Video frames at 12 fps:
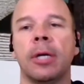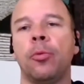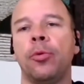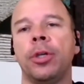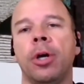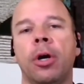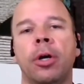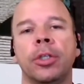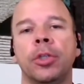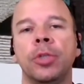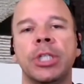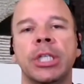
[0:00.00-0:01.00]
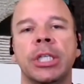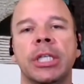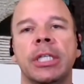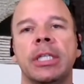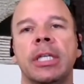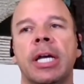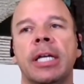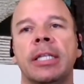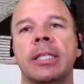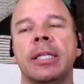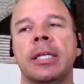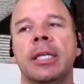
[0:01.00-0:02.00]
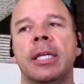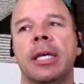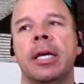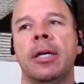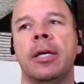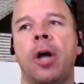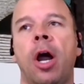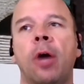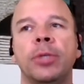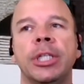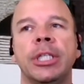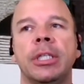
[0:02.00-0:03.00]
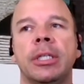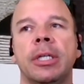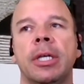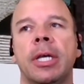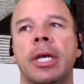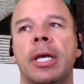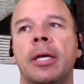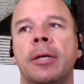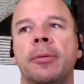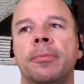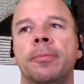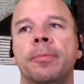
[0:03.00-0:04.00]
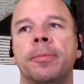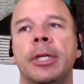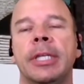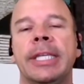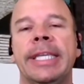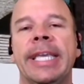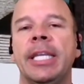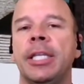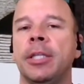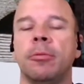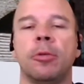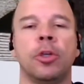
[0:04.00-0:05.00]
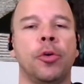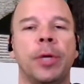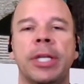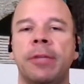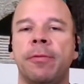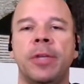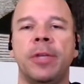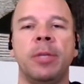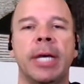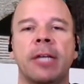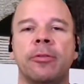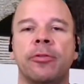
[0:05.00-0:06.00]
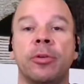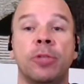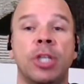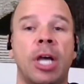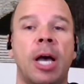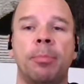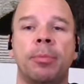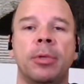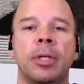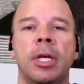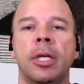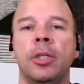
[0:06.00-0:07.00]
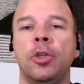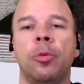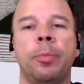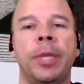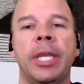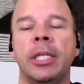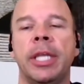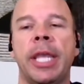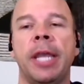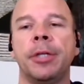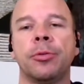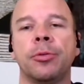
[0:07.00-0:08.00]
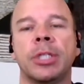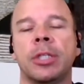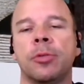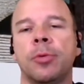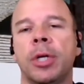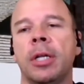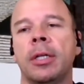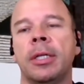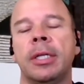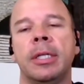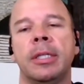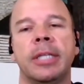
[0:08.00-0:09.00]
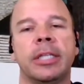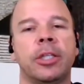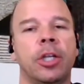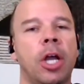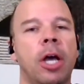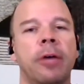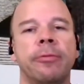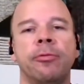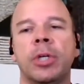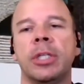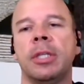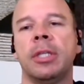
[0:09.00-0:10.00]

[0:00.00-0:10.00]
We are using it and already getting great feedback from top European carriers as well that love what